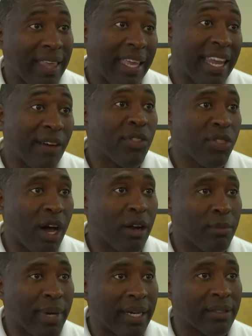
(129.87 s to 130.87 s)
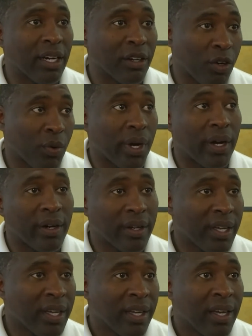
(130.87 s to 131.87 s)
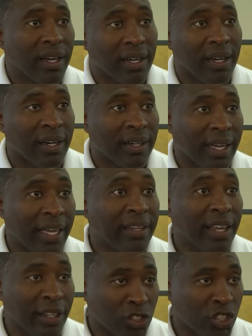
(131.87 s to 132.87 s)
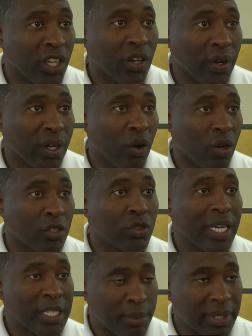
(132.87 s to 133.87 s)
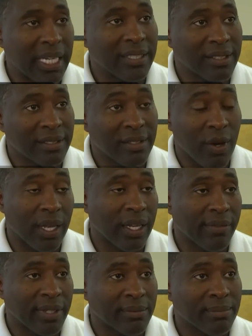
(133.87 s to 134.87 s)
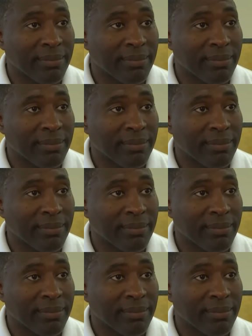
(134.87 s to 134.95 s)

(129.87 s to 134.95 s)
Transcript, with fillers: They never thought about a career uh, in engineering or transportation, so I love it.